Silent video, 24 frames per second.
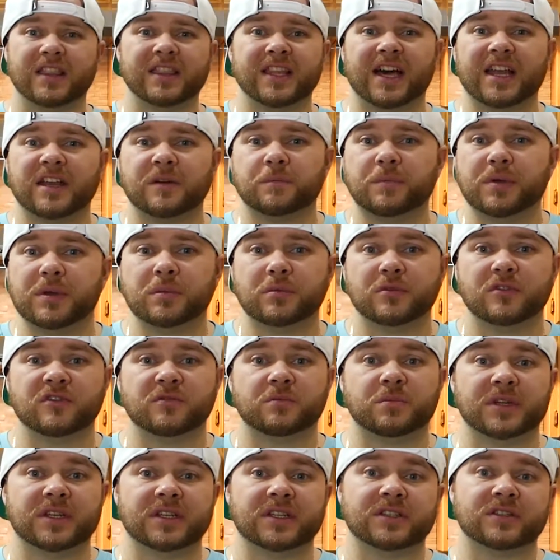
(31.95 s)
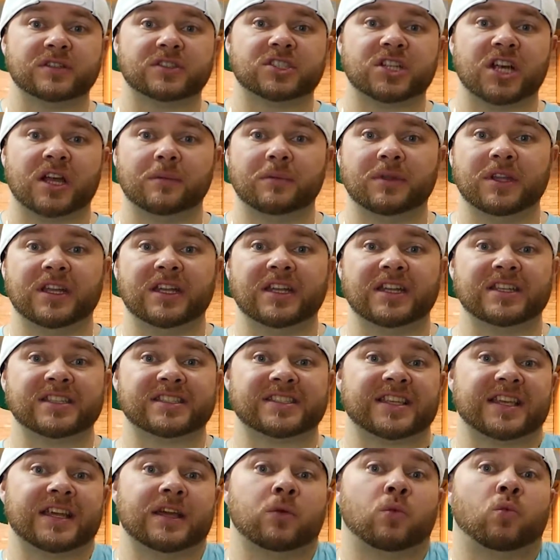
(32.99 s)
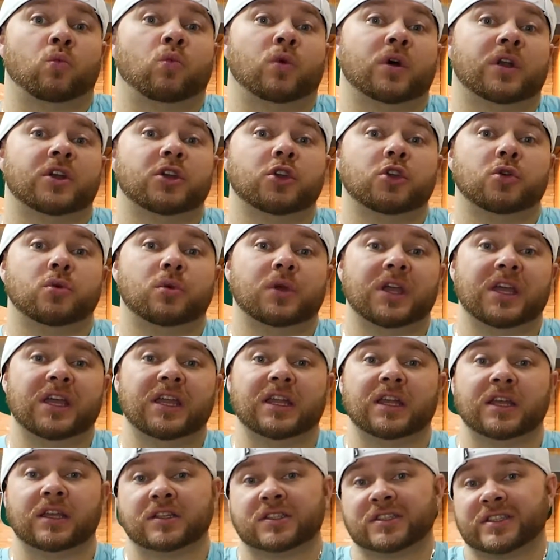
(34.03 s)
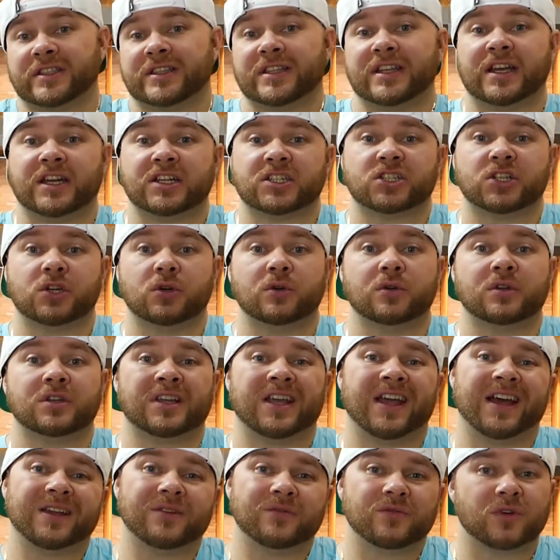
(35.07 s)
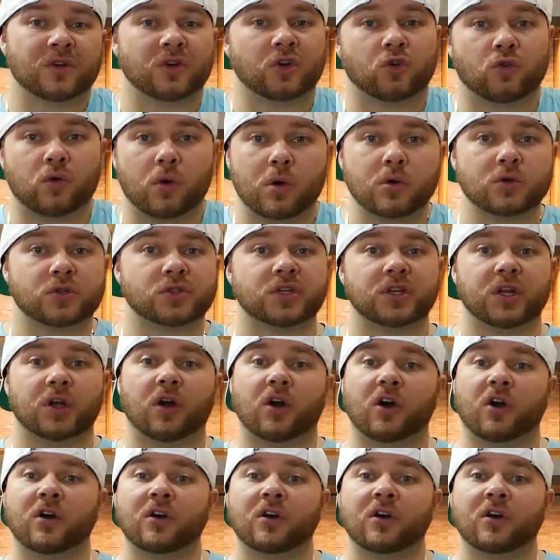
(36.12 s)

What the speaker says: lot of people have been chiming in and saying, what are you eating? So then I showed kind of a grocery haul